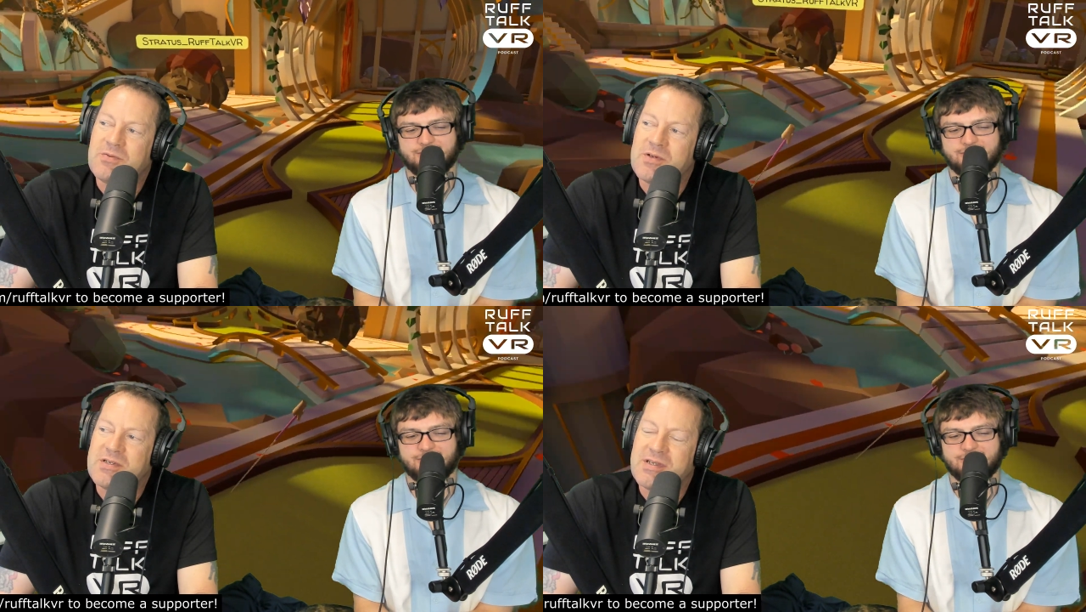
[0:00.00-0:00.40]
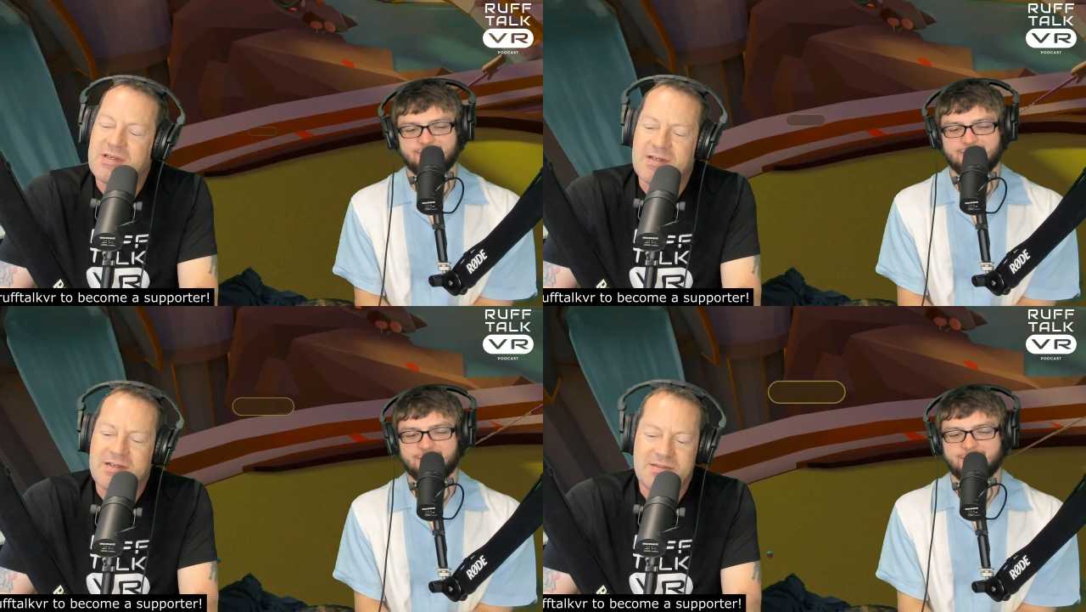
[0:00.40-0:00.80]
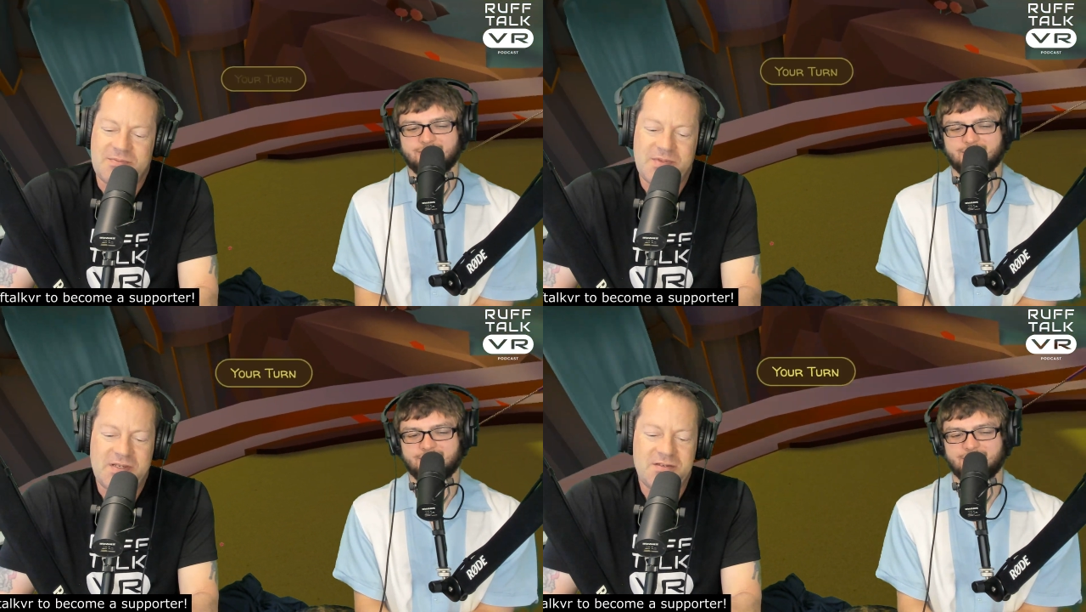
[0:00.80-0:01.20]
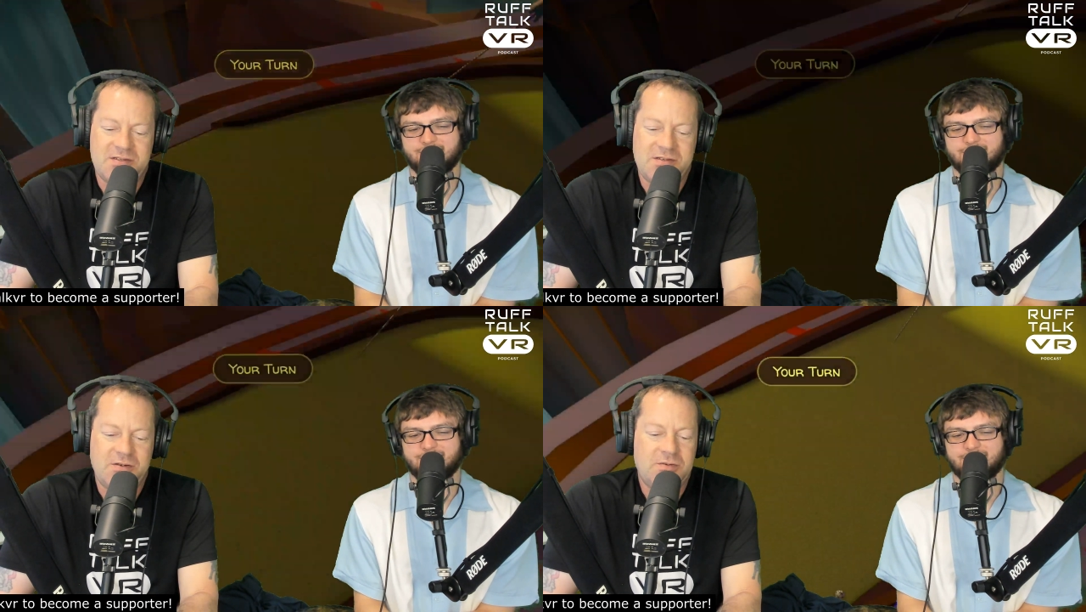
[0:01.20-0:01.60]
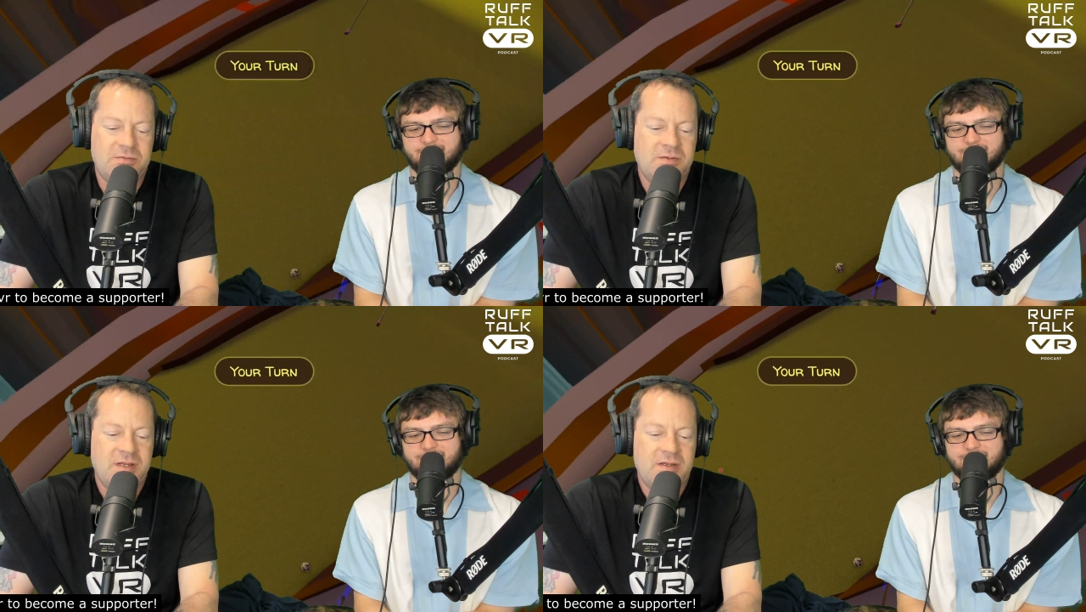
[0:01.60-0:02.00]
Speaker 1: worse than it is, because
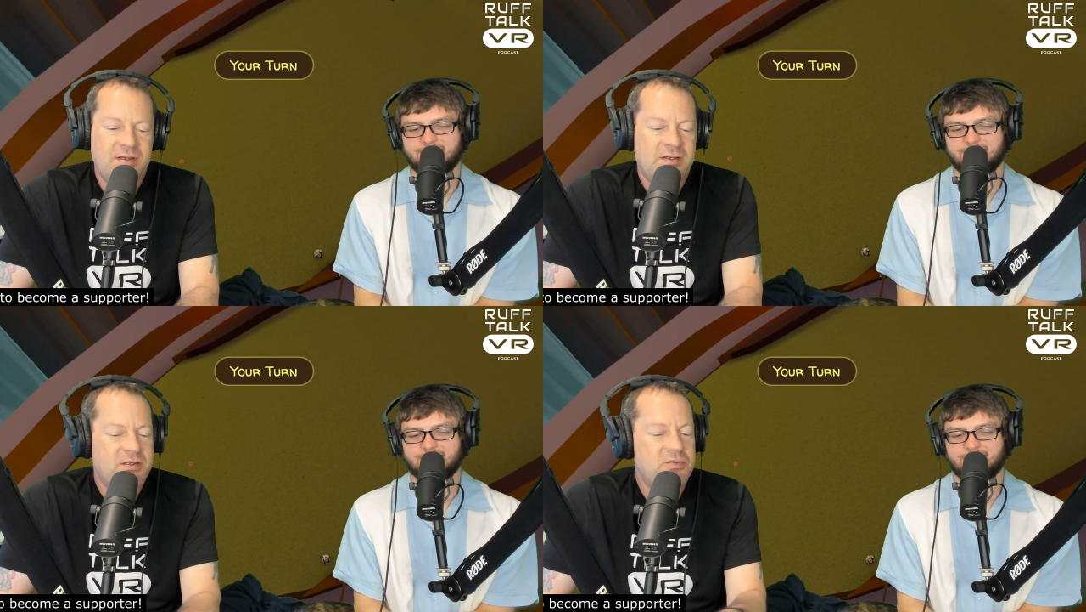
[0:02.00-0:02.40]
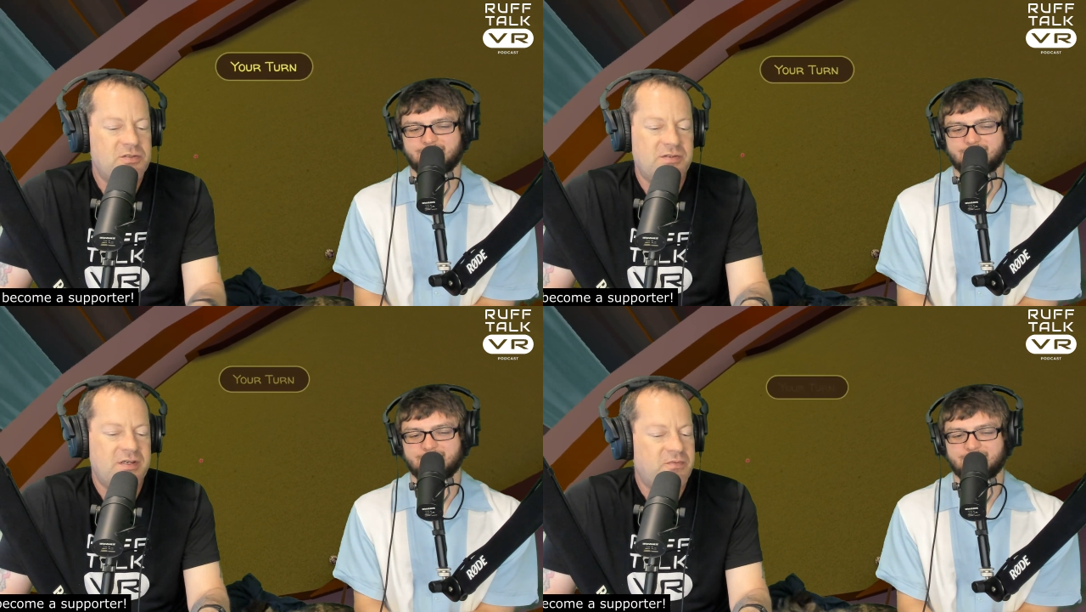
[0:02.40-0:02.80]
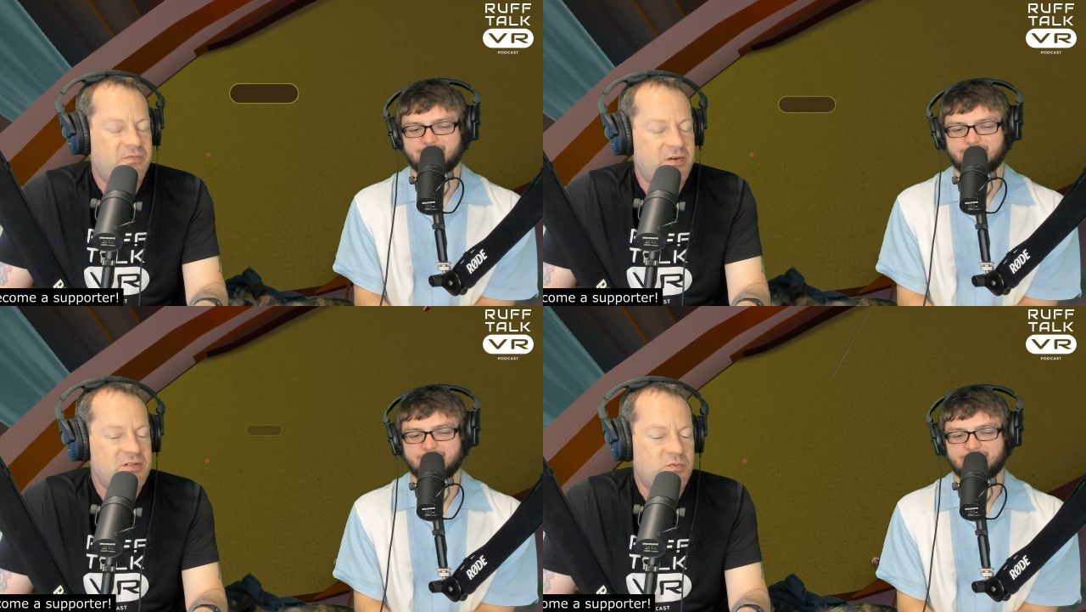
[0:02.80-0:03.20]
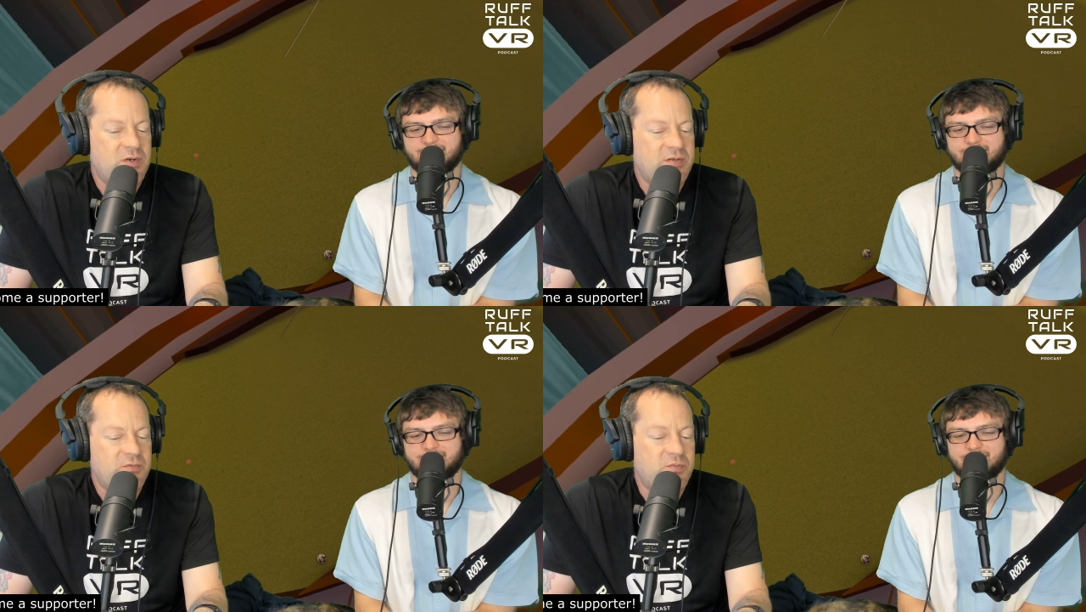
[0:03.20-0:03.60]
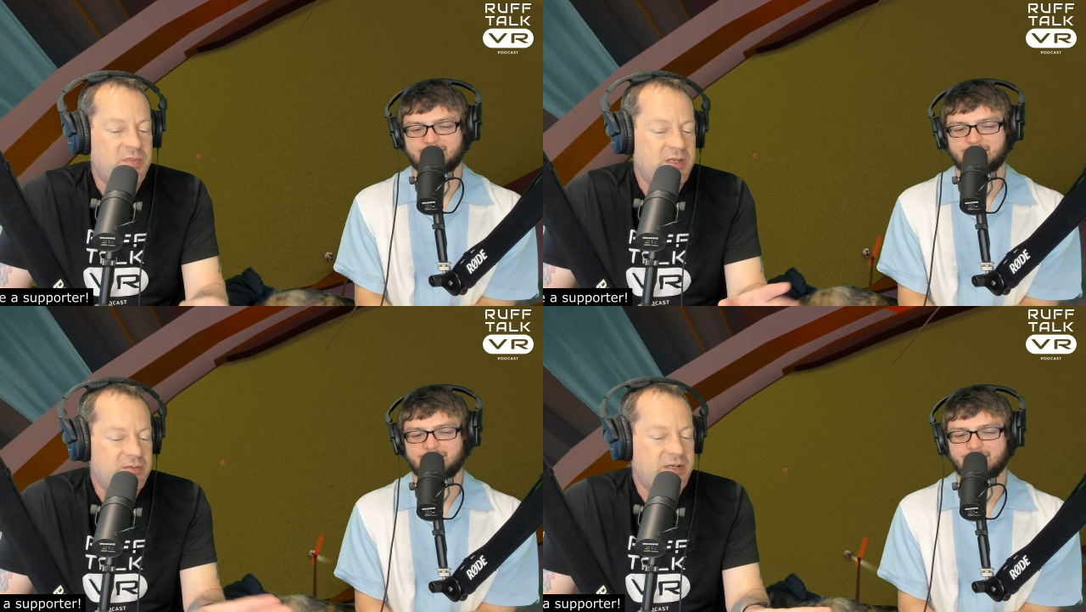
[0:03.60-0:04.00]
you'll usually your first one will
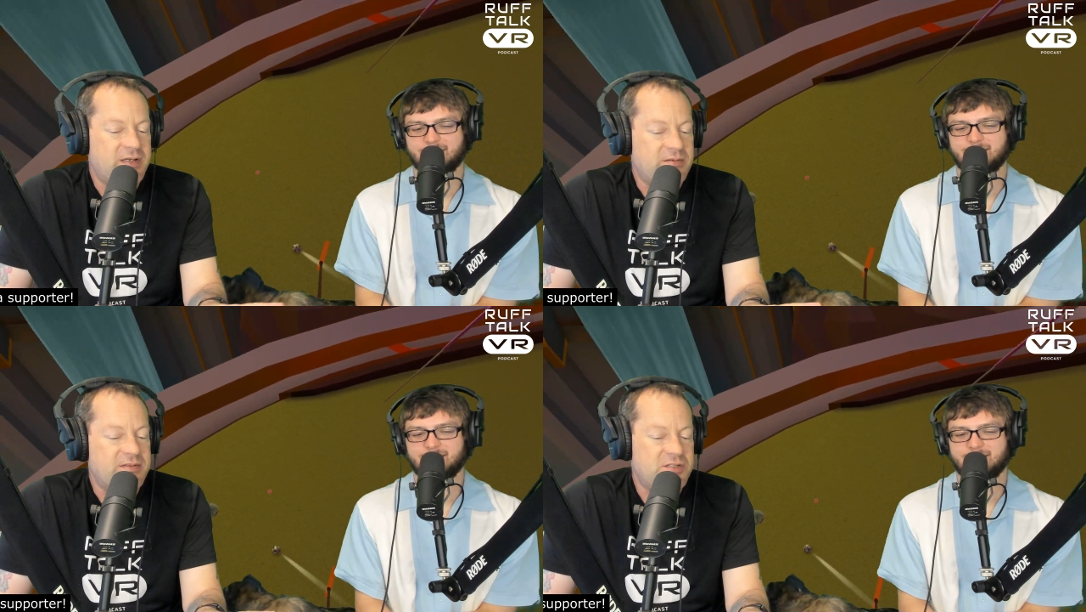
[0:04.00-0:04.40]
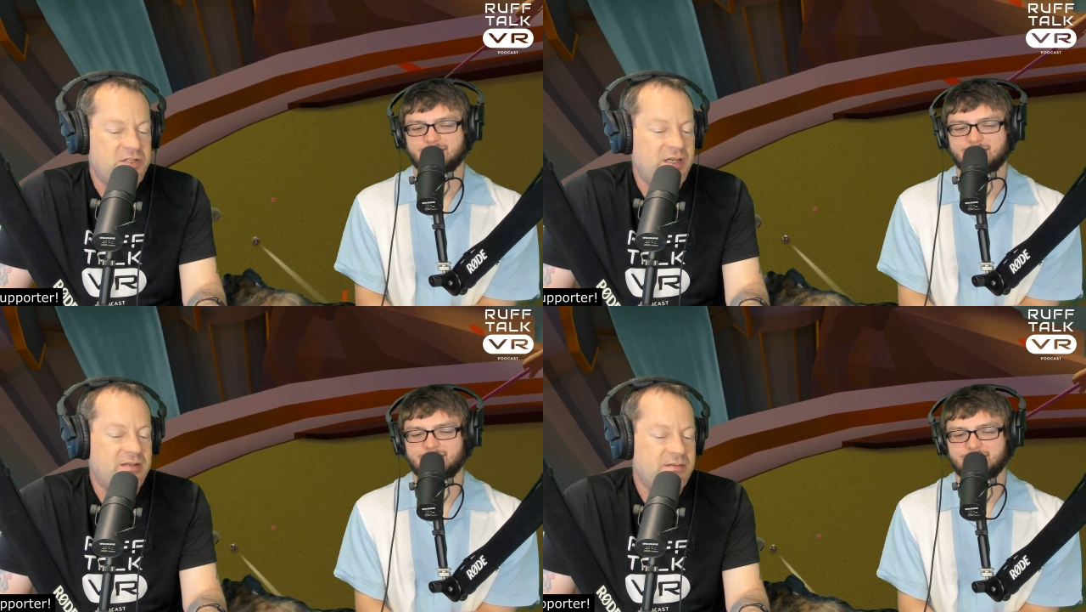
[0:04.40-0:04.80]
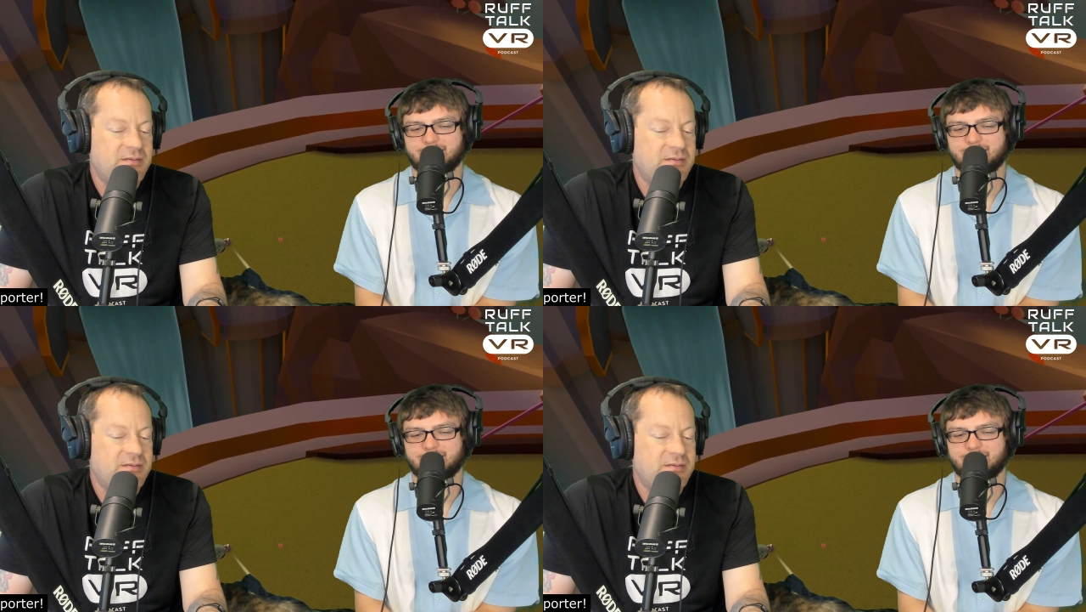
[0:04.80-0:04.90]
be like a legit,